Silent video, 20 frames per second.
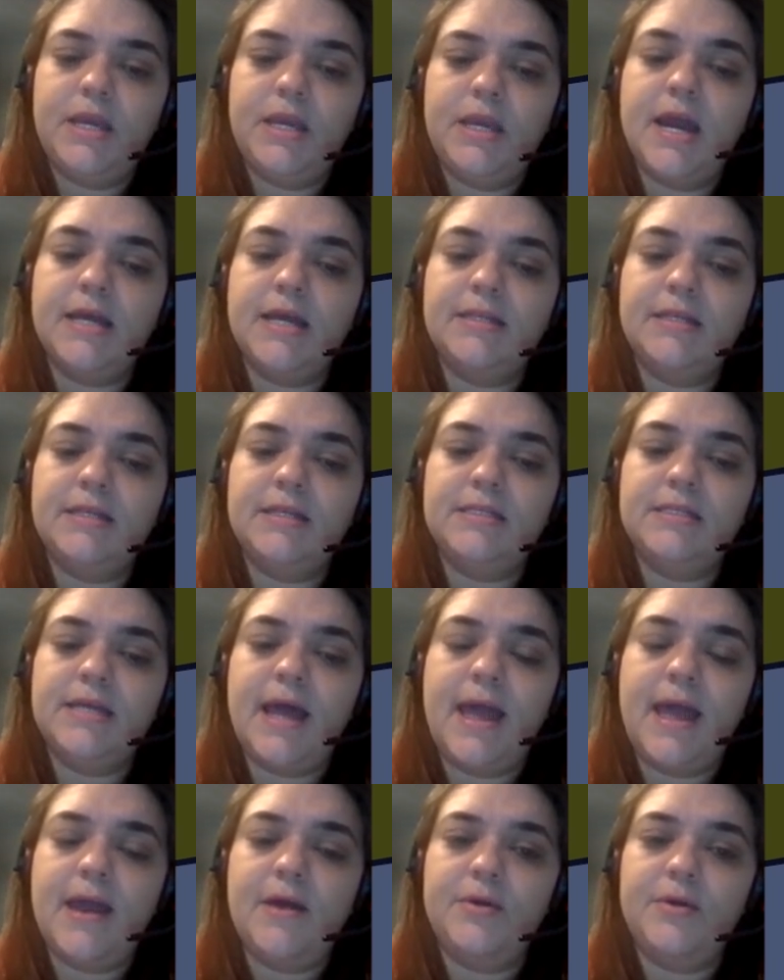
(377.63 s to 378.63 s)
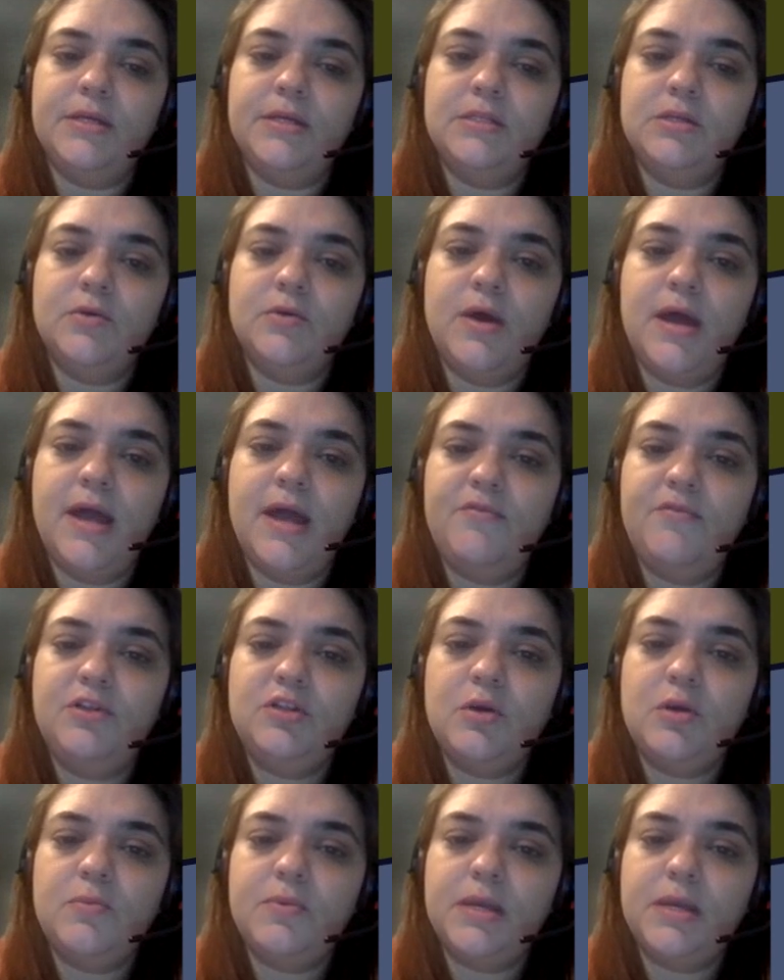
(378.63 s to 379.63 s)
regardless the area, so
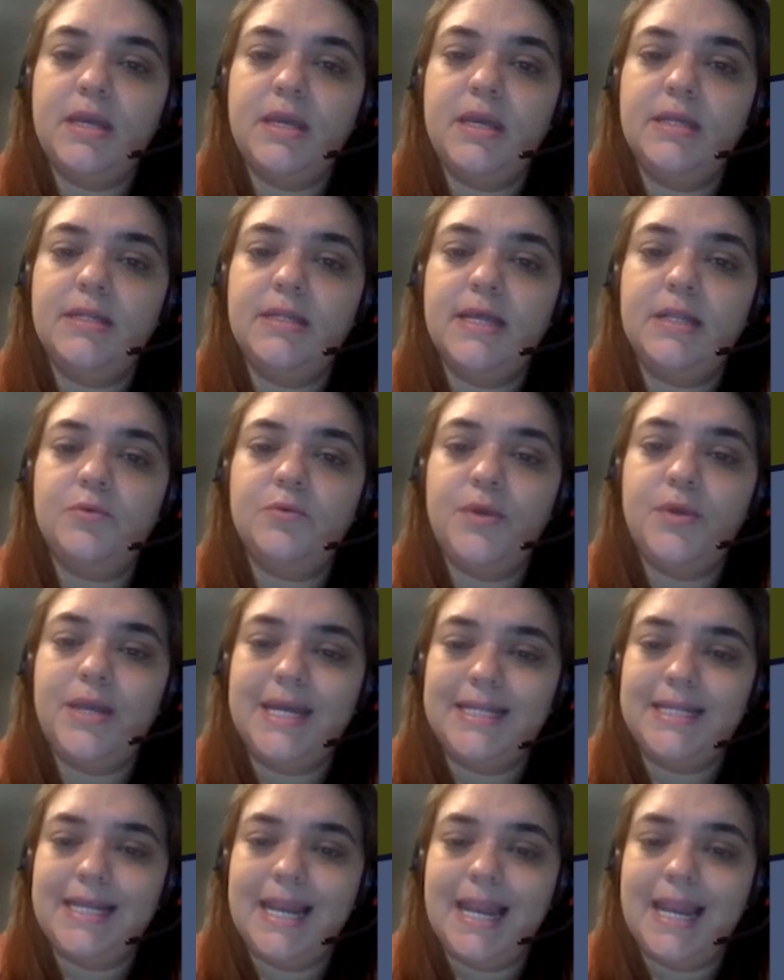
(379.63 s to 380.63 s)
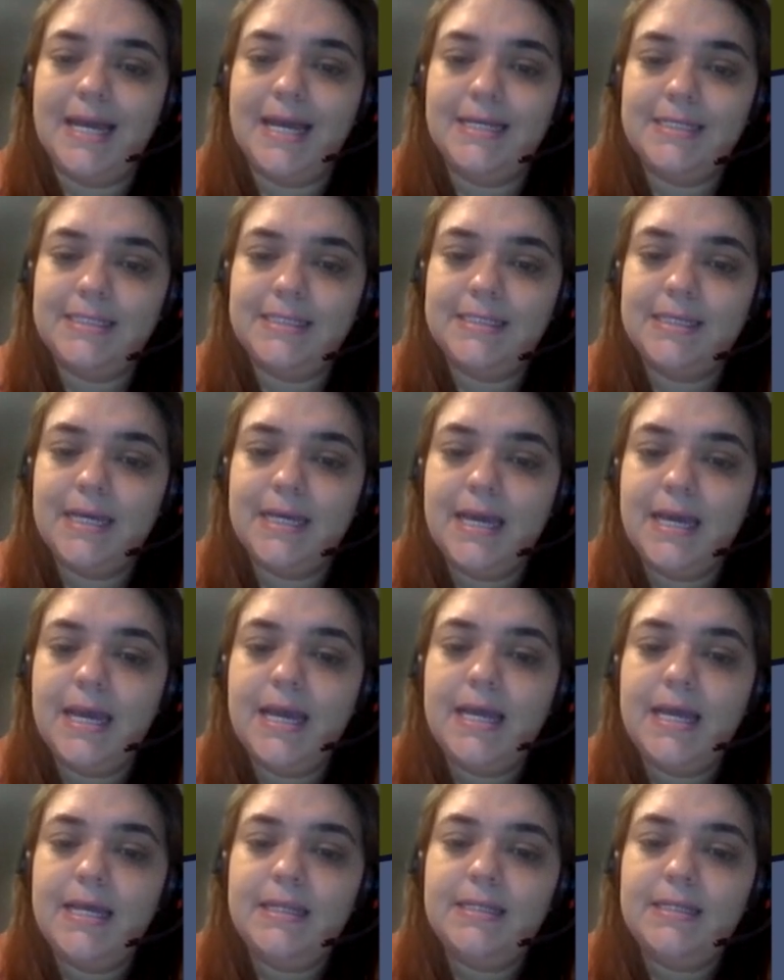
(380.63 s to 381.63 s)
every topic here that we analyze,
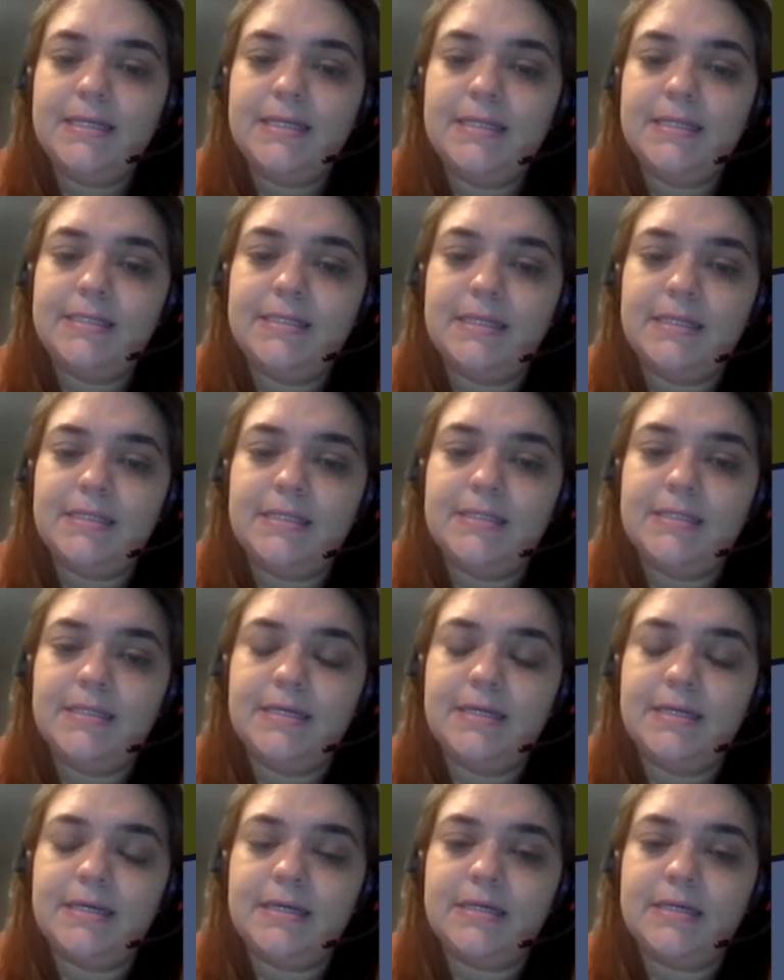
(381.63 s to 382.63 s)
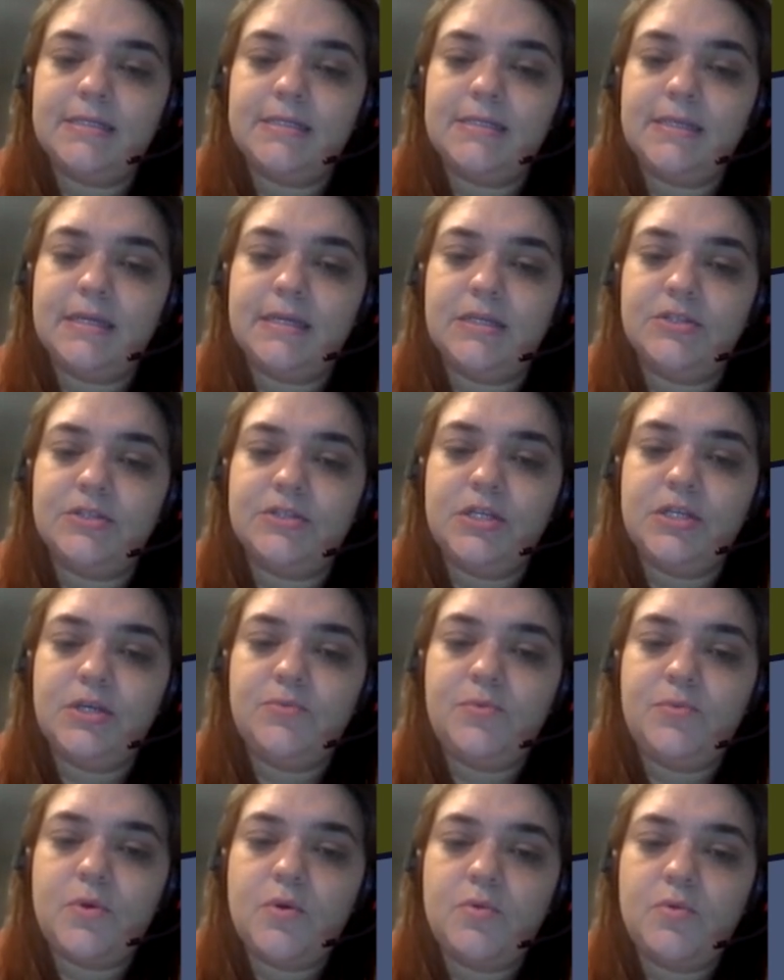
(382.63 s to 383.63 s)
this is the stage
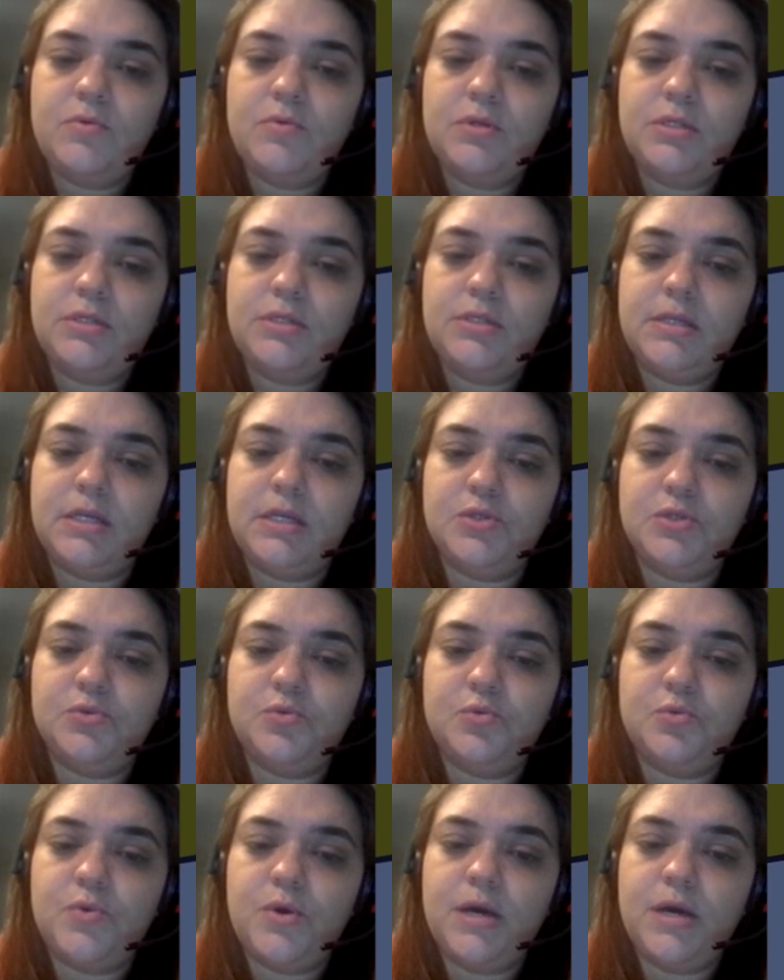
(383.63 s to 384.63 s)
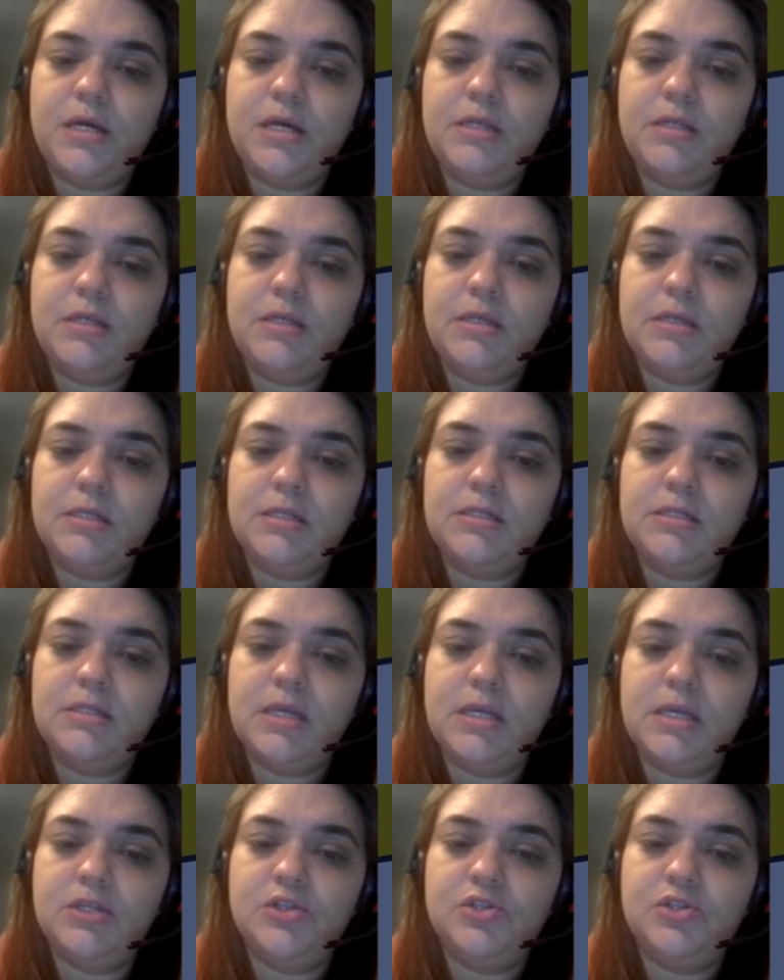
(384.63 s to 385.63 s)
0, stage 1,
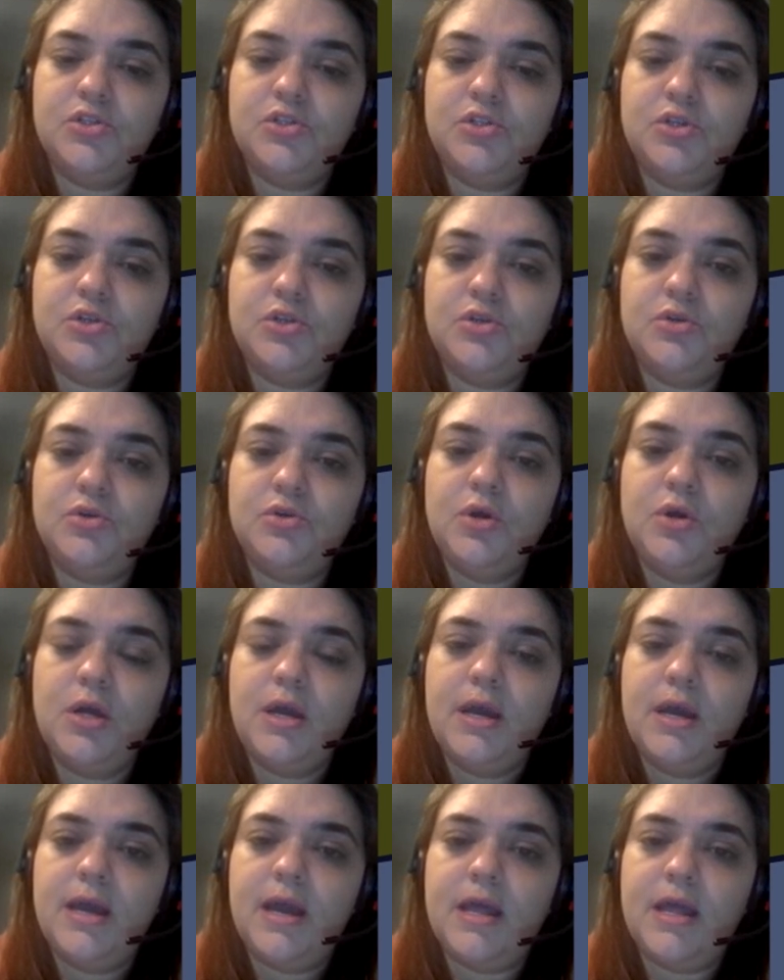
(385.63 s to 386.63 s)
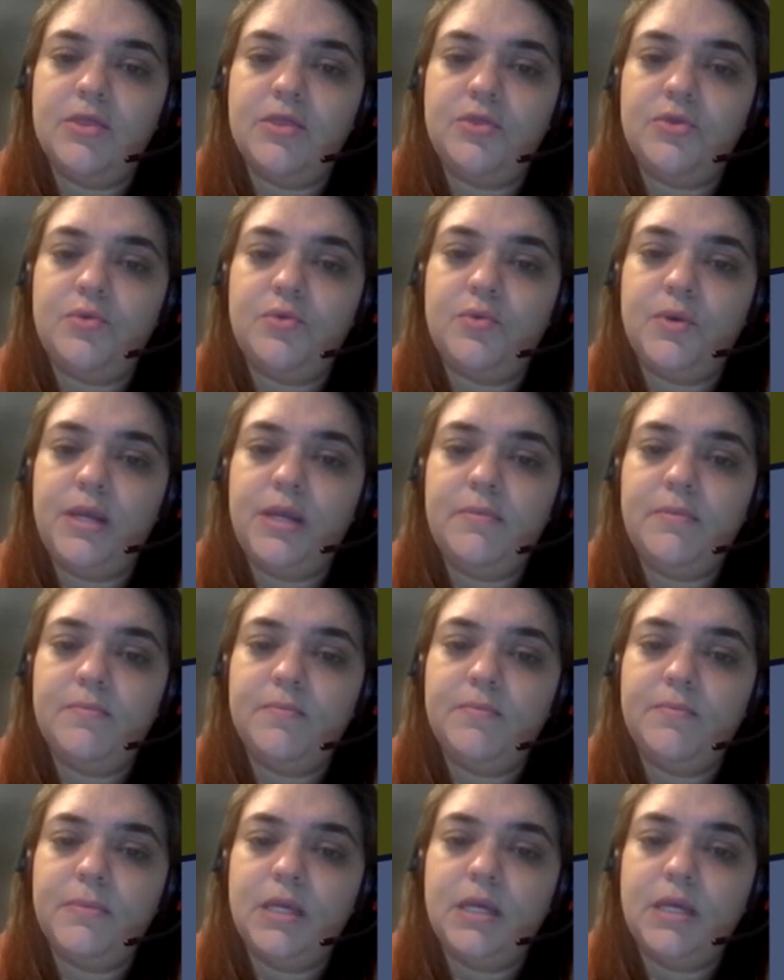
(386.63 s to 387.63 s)
stage 2, and 3.
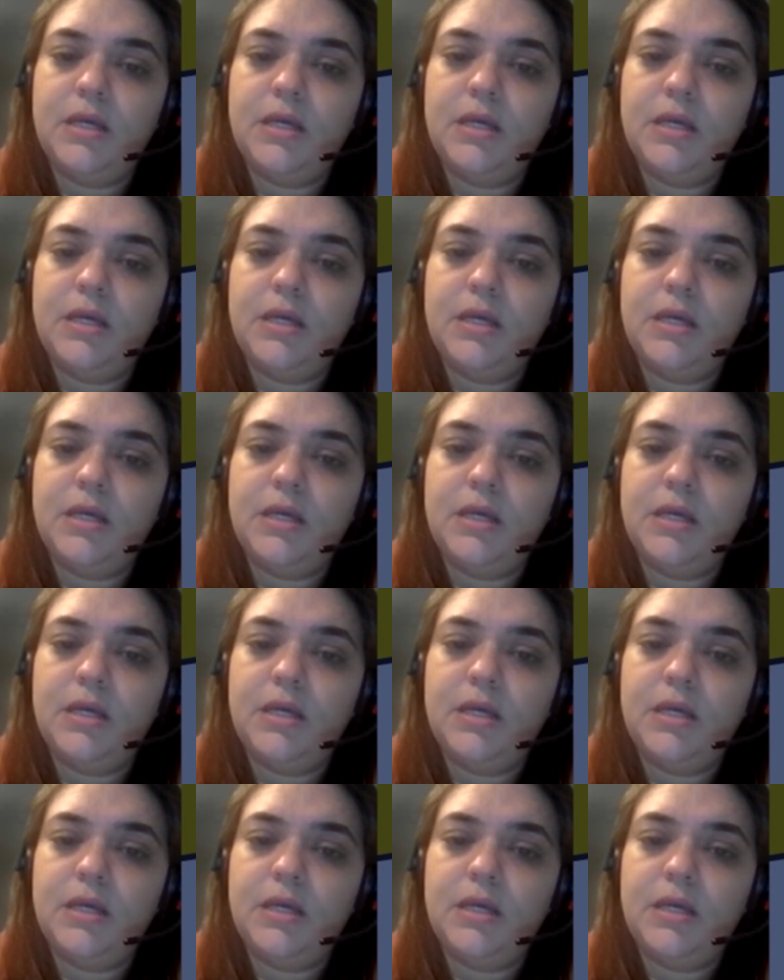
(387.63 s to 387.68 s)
